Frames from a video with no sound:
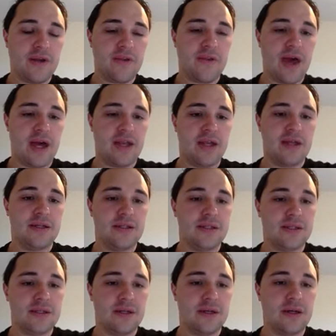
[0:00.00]
that
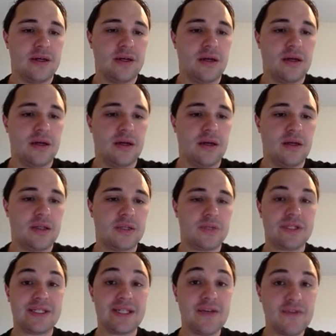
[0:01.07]
is
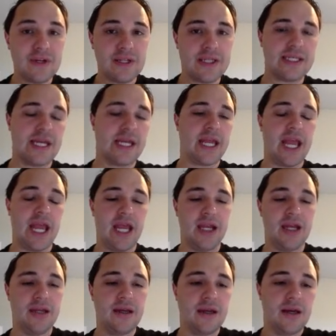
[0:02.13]
specifically
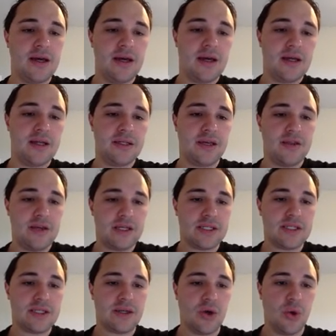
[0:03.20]
dedicated to
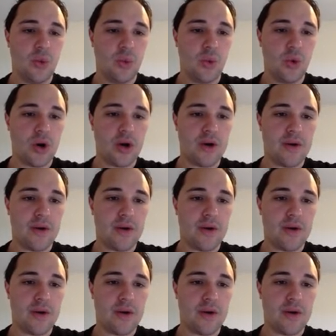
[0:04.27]
this war.